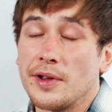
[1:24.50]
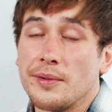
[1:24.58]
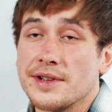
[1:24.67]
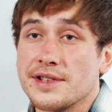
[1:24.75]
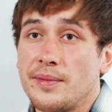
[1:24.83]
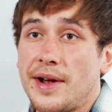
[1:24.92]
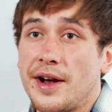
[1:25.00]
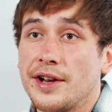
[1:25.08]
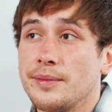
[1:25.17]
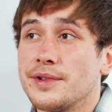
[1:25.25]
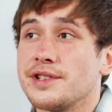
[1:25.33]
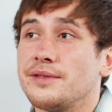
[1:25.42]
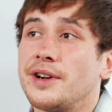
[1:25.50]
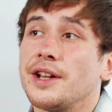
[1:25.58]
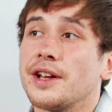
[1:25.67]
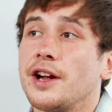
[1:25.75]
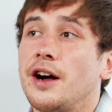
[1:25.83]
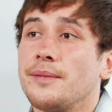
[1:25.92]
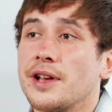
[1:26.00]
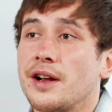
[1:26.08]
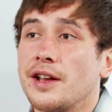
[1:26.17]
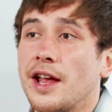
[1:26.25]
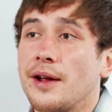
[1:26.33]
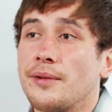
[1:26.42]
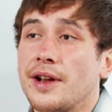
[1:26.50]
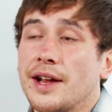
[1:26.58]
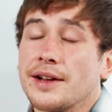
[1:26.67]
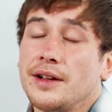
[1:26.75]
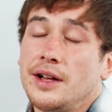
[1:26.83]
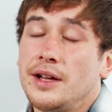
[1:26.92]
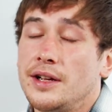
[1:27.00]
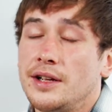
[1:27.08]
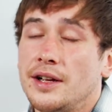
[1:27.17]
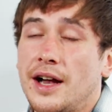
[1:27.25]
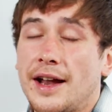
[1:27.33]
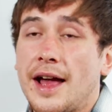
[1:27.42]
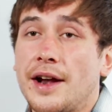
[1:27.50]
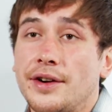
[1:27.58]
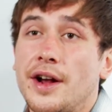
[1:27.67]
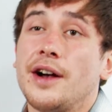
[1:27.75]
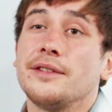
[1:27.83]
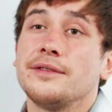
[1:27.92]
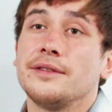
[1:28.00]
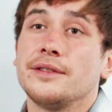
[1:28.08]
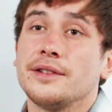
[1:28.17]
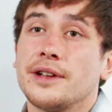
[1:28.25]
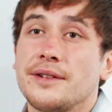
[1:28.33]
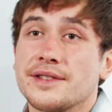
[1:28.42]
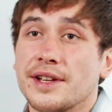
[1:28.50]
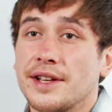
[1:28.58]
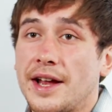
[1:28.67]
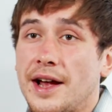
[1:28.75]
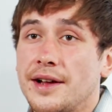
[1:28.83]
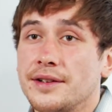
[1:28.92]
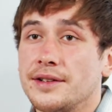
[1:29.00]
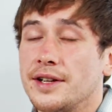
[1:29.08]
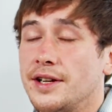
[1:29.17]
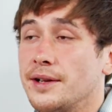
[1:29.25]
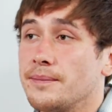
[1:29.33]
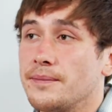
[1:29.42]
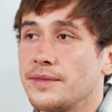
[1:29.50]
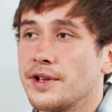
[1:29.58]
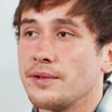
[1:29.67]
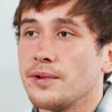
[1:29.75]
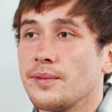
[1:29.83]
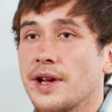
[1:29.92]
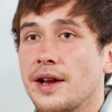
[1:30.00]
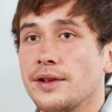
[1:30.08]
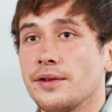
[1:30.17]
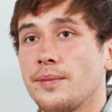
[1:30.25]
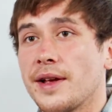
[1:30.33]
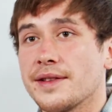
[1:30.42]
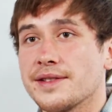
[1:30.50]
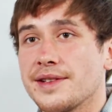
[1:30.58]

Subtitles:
wasn't about it, but she finally caught me on a day when I'd had enough. And I was like, yeah, what do we gotta do to make this